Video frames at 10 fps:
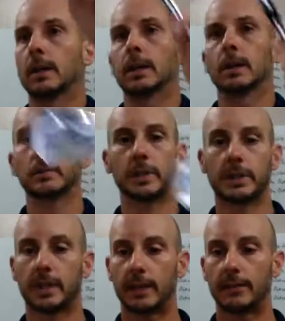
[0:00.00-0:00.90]
um,
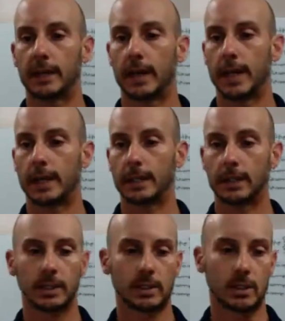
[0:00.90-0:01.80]
the
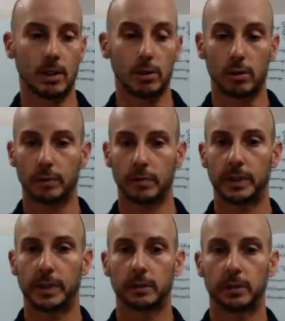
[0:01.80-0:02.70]
790 is longer
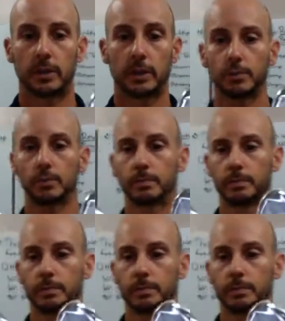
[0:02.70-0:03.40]
from heel to toe,